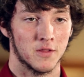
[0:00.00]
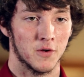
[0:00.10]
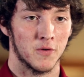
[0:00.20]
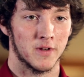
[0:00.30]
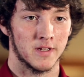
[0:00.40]

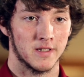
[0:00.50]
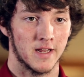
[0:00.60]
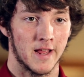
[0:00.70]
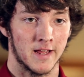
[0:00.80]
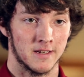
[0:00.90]
through it
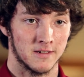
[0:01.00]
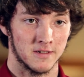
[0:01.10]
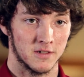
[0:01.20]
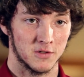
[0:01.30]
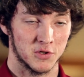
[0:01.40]

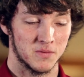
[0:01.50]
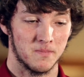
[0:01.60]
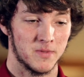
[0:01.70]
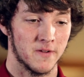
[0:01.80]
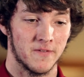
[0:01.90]
and
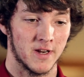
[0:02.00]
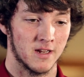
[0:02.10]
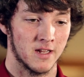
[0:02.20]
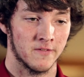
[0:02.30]
just defeating it,